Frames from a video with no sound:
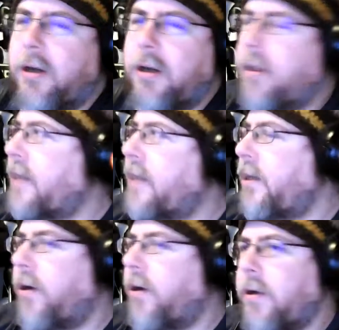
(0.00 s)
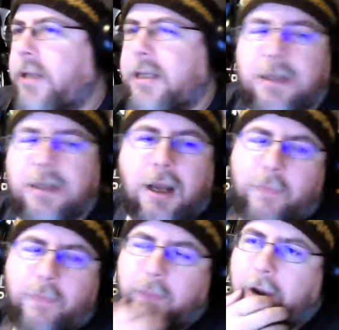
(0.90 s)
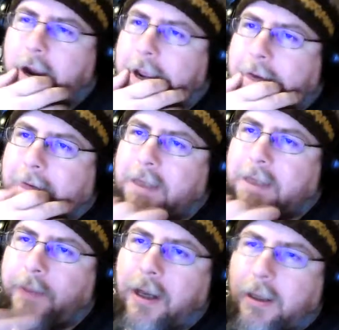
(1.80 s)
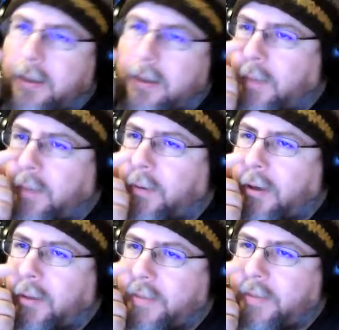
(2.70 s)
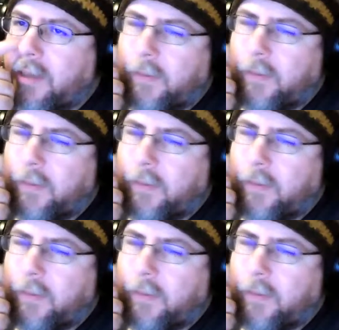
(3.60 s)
That's the card. Let's stop. All right. Send me a deck list. I'll put it on the website.